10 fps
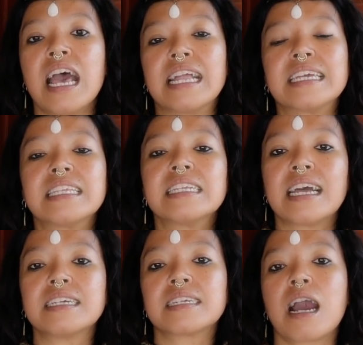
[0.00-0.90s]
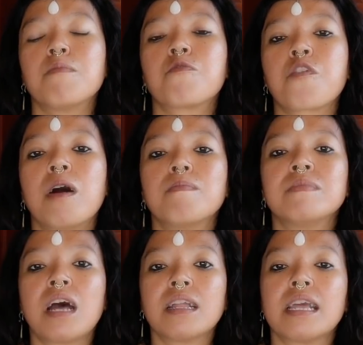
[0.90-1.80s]
and I think that it comes from
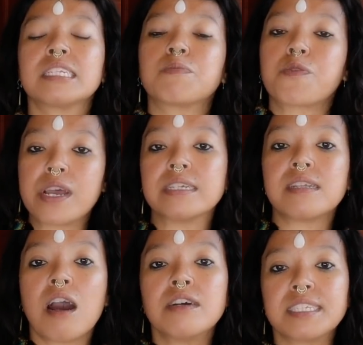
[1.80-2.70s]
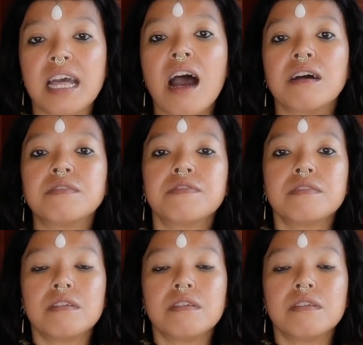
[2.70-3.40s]
not express herself